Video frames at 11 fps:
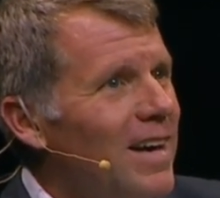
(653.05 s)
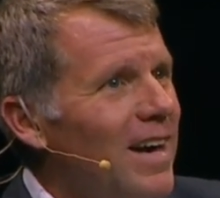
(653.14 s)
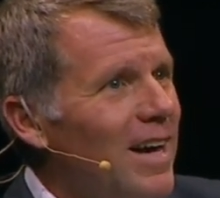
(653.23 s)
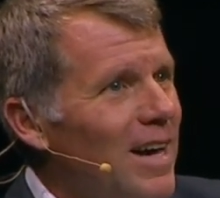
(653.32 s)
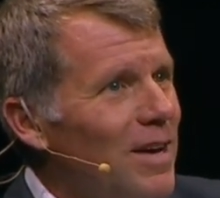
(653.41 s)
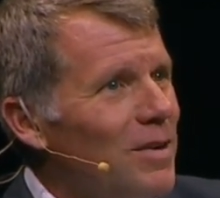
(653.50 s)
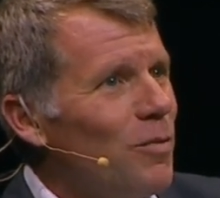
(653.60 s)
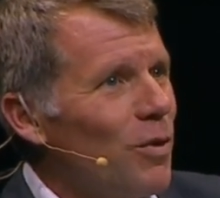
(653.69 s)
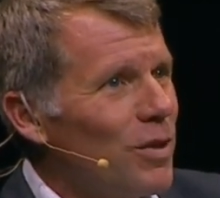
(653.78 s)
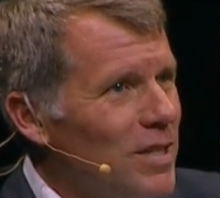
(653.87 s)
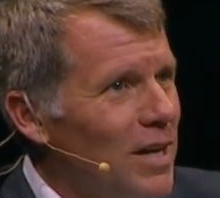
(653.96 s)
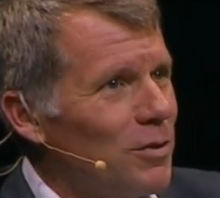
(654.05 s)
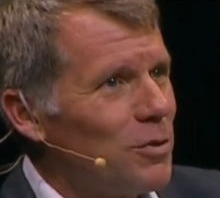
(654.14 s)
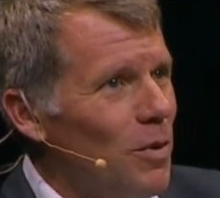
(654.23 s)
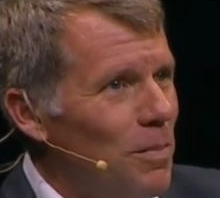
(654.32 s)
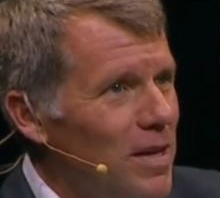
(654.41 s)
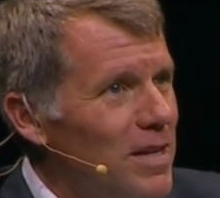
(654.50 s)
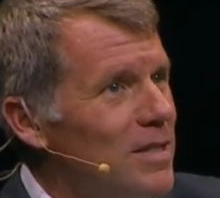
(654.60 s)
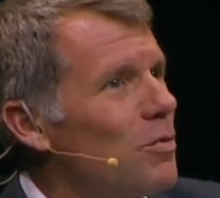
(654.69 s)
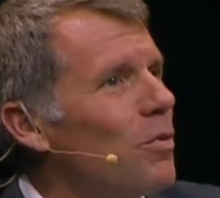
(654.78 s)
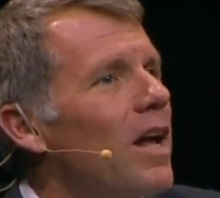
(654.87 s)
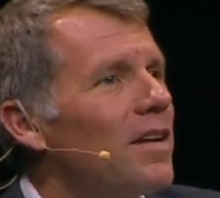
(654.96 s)
Uh, we're entitled to opinions.
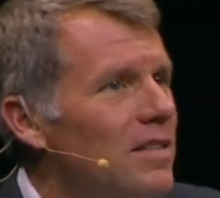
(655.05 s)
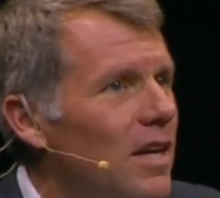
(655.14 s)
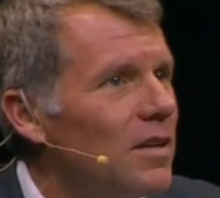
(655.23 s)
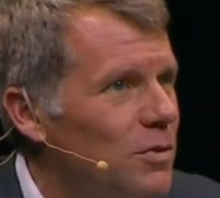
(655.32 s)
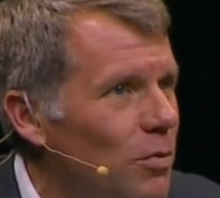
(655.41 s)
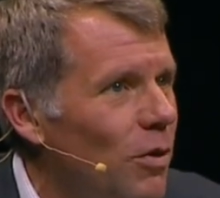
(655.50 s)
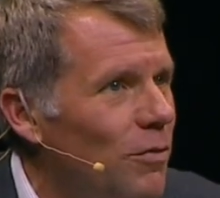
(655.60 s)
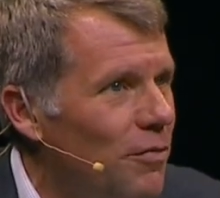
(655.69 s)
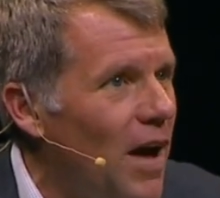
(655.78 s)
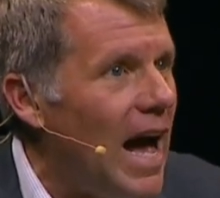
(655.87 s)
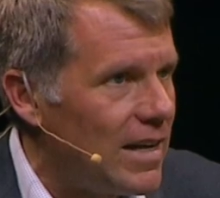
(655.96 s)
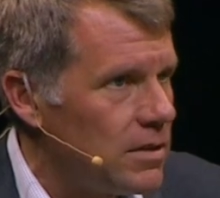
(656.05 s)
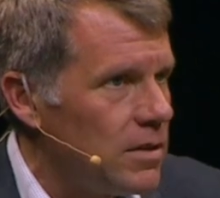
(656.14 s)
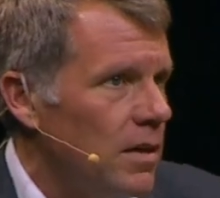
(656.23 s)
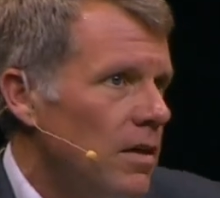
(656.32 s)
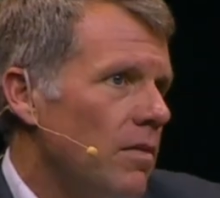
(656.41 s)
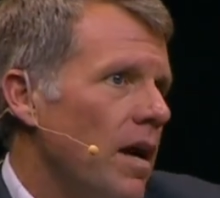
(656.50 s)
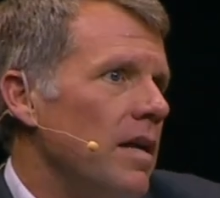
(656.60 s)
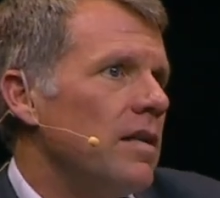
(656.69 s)
We're not entitled to our own facts, right?